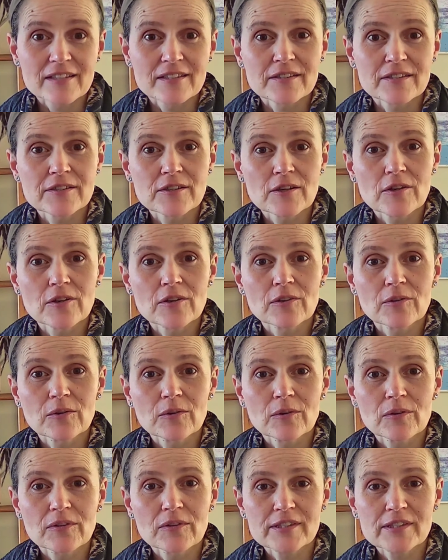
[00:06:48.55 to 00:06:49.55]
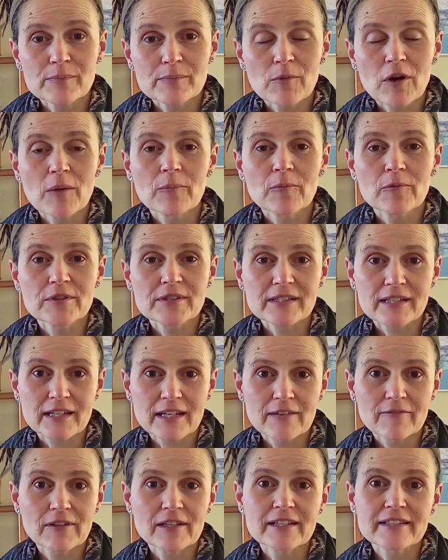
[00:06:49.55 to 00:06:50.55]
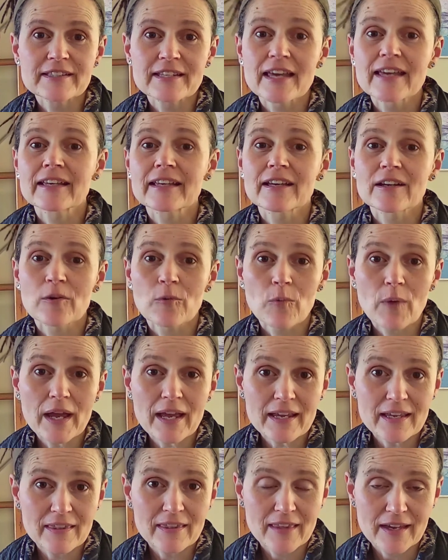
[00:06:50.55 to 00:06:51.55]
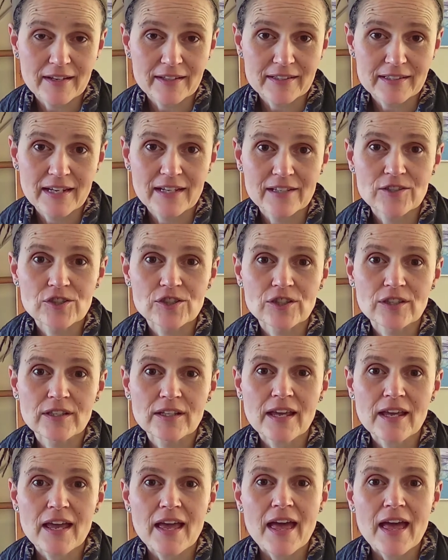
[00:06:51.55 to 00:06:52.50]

So this mom was cleverly taking away that attention